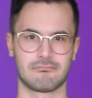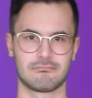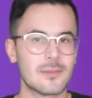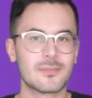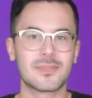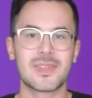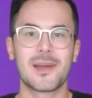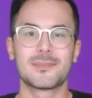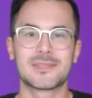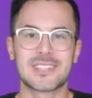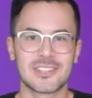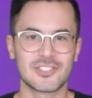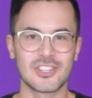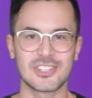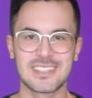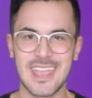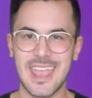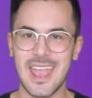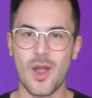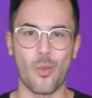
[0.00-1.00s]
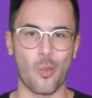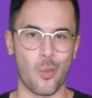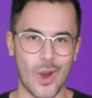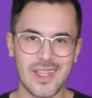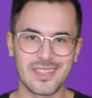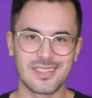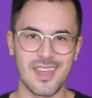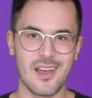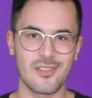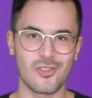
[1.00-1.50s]
Sometimes I just can't
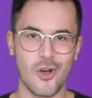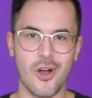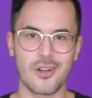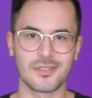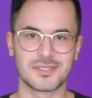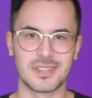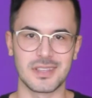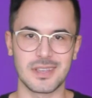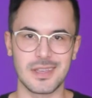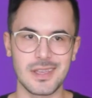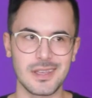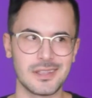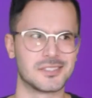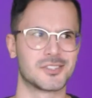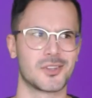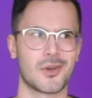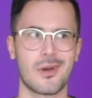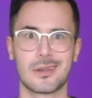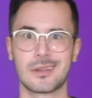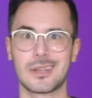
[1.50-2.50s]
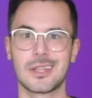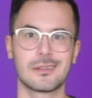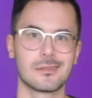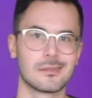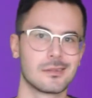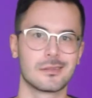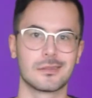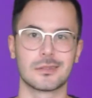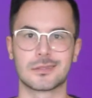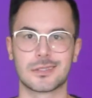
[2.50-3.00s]
wait that long to eat, so I need a little